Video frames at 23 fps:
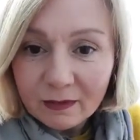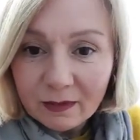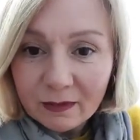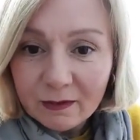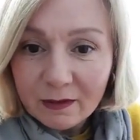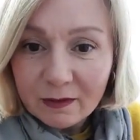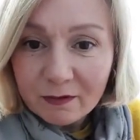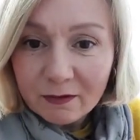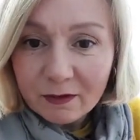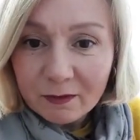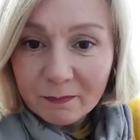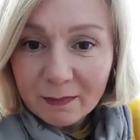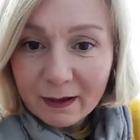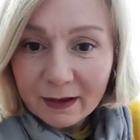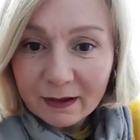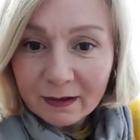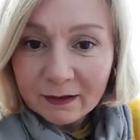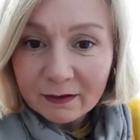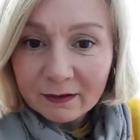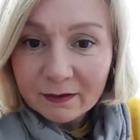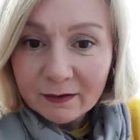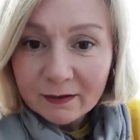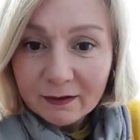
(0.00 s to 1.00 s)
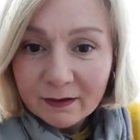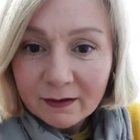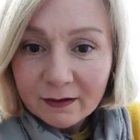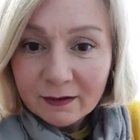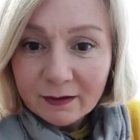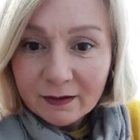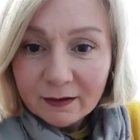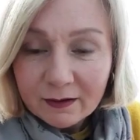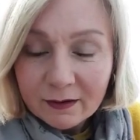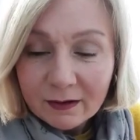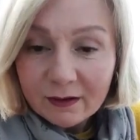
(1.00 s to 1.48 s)
Let's go back.
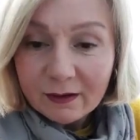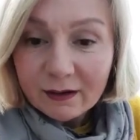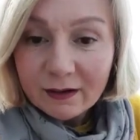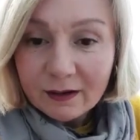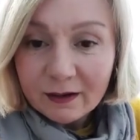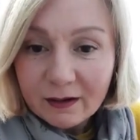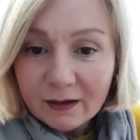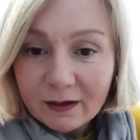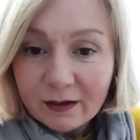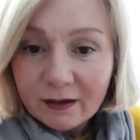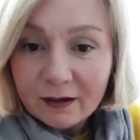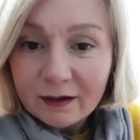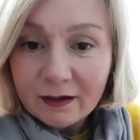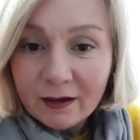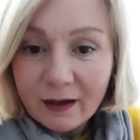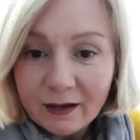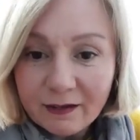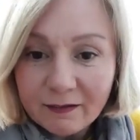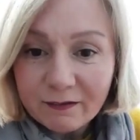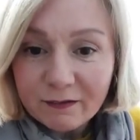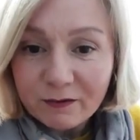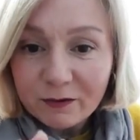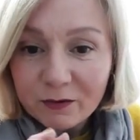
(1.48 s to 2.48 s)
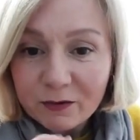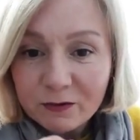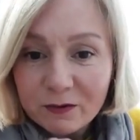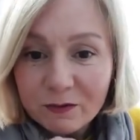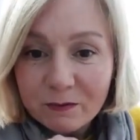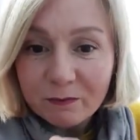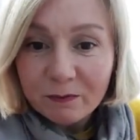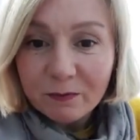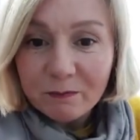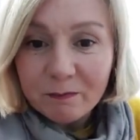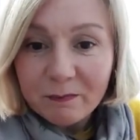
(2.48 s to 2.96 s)
Hi Sue.
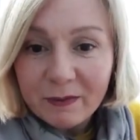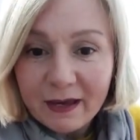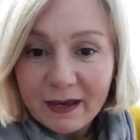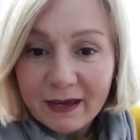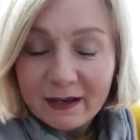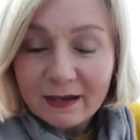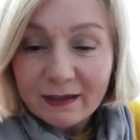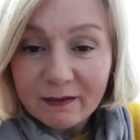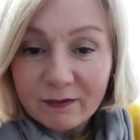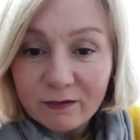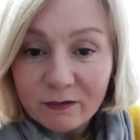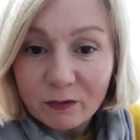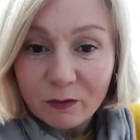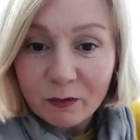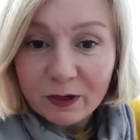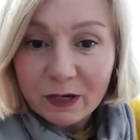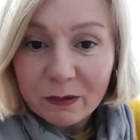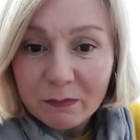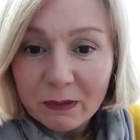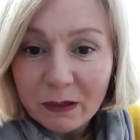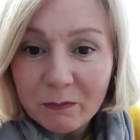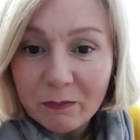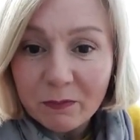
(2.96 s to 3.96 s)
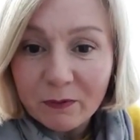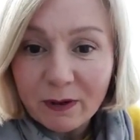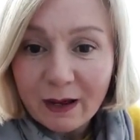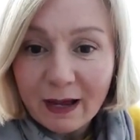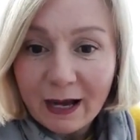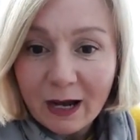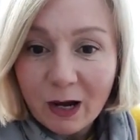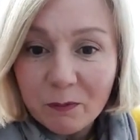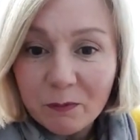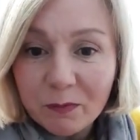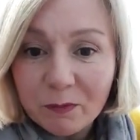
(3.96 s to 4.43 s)
We barely saw any people
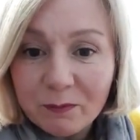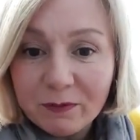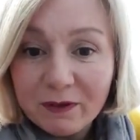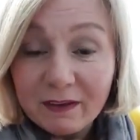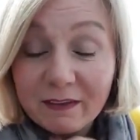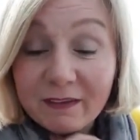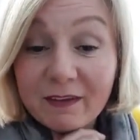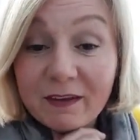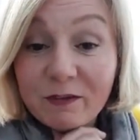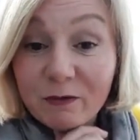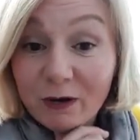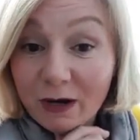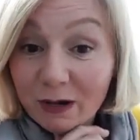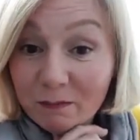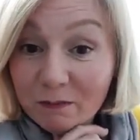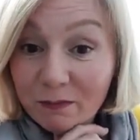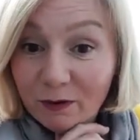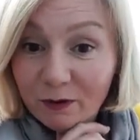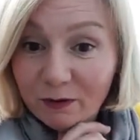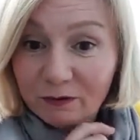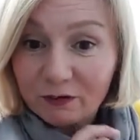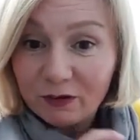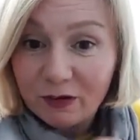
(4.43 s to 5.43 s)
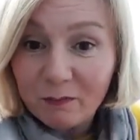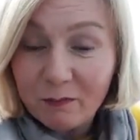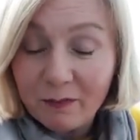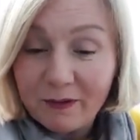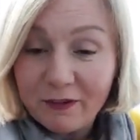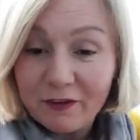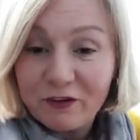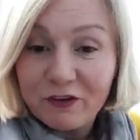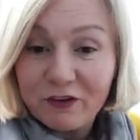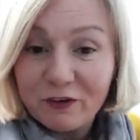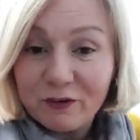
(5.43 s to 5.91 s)
out, but we did see rainbows done by
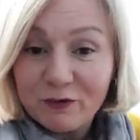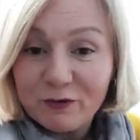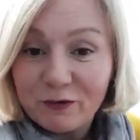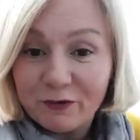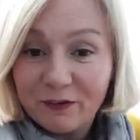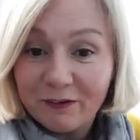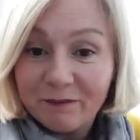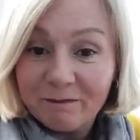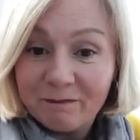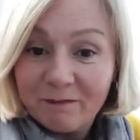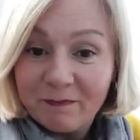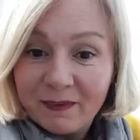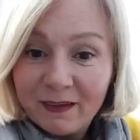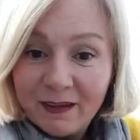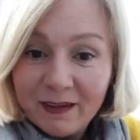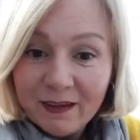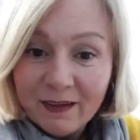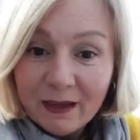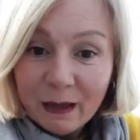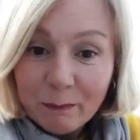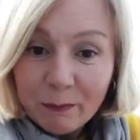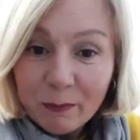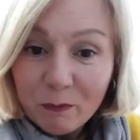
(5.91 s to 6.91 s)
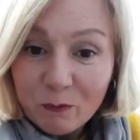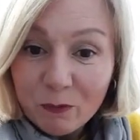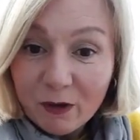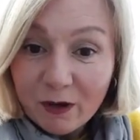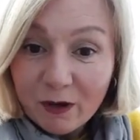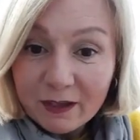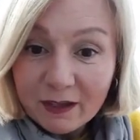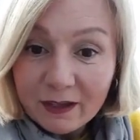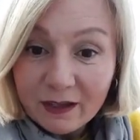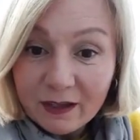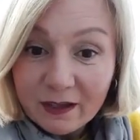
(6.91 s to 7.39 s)
the children. I've been
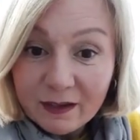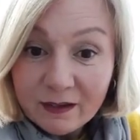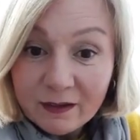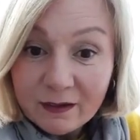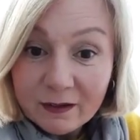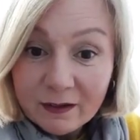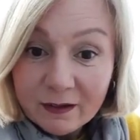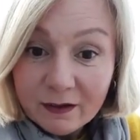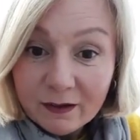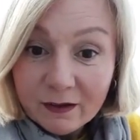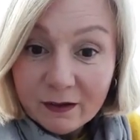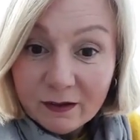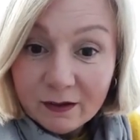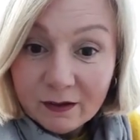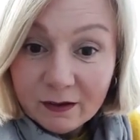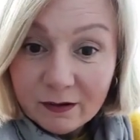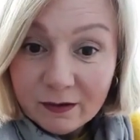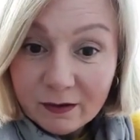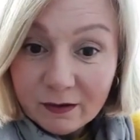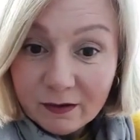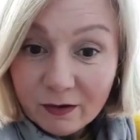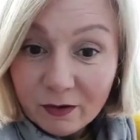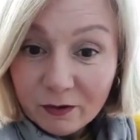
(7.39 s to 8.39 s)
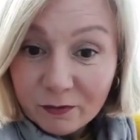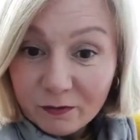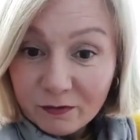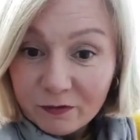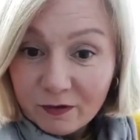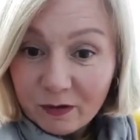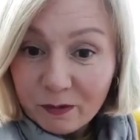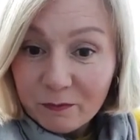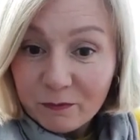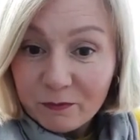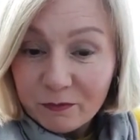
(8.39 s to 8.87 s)
working on
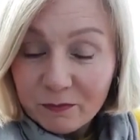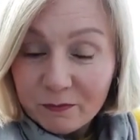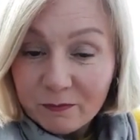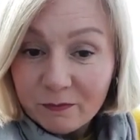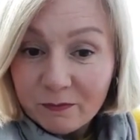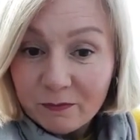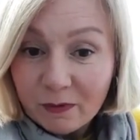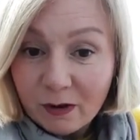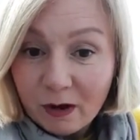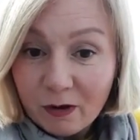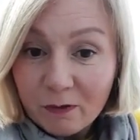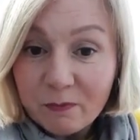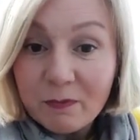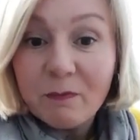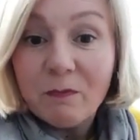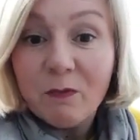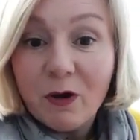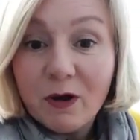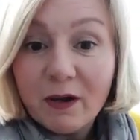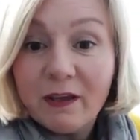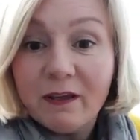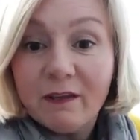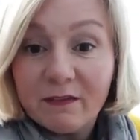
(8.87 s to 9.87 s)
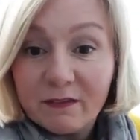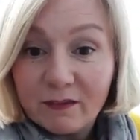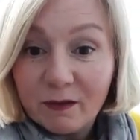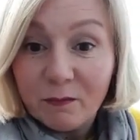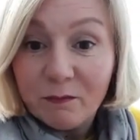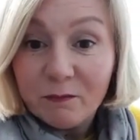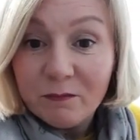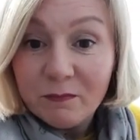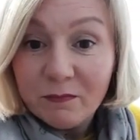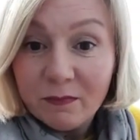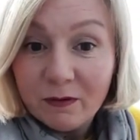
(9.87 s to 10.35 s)
some. I've been working
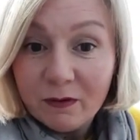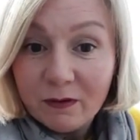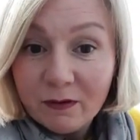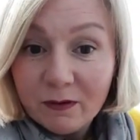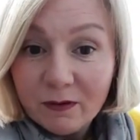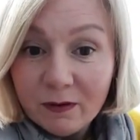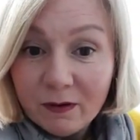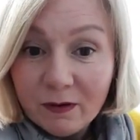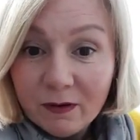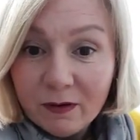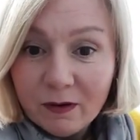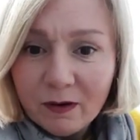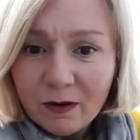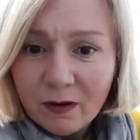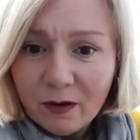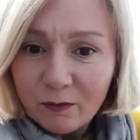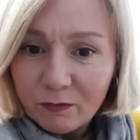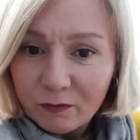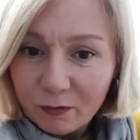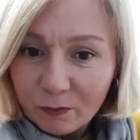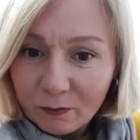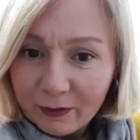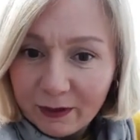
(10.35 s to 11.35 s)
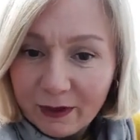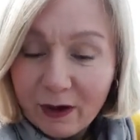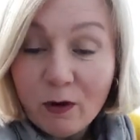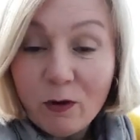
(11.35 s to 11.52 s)
some of the week.